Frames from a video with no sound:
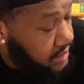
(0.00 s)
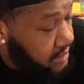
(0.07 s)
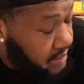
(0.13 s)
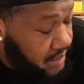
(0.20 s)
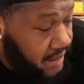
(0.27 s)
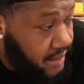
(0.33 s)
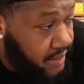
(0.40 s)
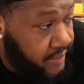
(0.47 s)
I
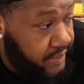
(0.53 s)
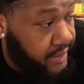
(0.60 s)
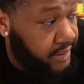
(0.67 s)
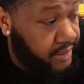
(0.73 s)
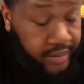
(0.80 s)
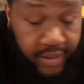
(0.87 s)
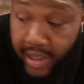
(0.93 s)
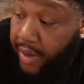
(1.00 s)
don't
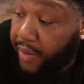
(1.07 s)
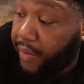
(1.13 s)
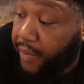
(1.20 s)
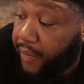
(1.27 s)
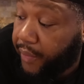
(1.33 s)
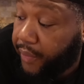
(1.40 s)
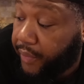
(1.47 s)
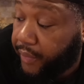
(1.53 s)
know.
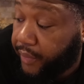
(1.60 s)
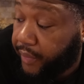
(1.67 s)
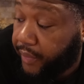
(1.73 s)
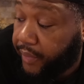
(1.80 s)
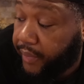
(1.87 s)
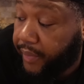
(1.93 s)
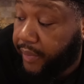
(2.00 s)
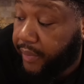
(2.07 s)
Oh,
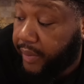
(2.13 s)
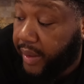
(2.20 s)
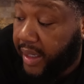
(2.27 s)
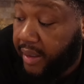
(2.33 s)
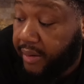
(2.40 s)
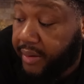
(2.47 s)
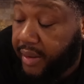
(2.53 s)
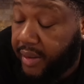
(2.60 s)
I
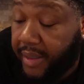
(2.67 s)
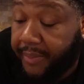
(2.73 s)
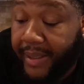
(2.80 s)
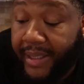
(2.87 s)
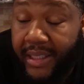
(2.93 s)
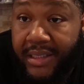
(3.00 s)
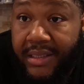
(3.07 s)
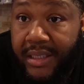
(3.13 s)
don't know. I
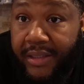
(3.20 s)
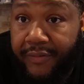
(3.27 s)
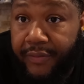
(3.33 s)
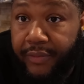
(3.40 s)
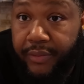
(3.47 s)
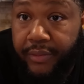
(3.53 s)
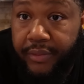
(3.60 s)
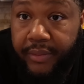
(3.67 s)
might get
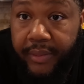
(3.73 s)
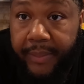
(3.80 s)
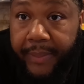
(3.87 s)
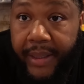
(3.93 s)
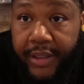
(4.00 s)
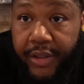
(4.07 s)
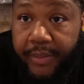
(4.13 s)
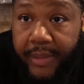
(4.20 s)
seafood. I
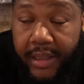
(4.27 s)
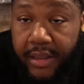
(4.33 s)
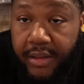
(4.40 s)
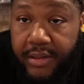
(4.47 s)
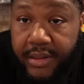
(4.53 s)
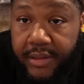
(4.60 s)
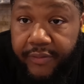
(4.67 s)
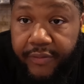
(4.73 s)
might do my little
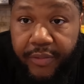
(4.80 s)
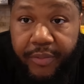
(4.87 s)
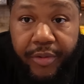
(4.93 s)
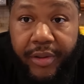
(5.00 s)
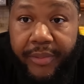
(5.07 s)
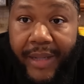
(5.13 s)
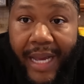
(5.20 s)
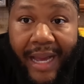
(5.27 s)
seafood
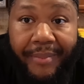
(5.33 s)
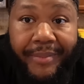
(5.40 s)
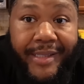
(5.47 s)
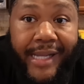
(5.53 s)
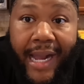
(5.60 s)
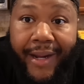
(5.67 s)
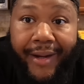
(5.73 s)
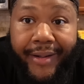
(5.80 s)
boil, but I'm
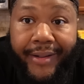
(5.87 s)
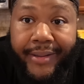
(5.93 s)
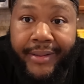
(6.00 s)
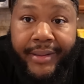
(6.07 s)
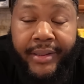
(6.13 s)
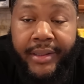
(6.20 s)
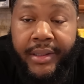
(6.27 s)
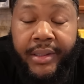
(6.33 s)
tired.
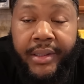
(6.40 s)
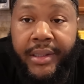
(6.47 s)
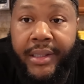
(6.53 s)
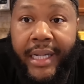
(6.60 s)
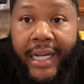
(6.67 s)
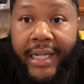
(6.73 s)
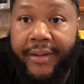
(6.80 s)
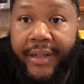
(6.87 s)

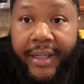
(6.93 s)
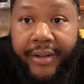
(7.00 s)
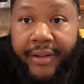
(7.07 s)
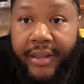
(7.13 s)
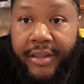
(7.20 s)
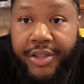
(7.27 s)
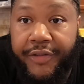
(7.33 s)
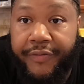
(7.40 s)
I ain't gonna have no
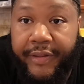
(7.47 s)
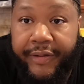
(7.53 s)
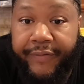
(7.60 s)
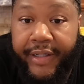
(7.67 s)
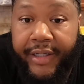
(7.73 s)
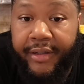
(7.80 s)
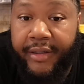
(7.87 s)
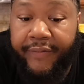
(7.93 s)
energy for the
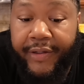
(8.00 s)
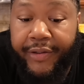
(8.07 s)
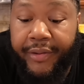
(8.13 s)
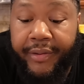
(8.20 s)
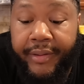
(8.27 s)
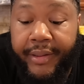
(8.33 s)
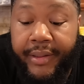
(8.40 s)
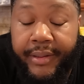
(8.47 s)
video if I do it
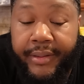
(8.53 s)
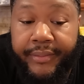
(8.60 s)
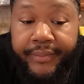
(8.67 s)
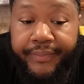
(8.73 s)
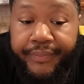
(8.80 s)
right now.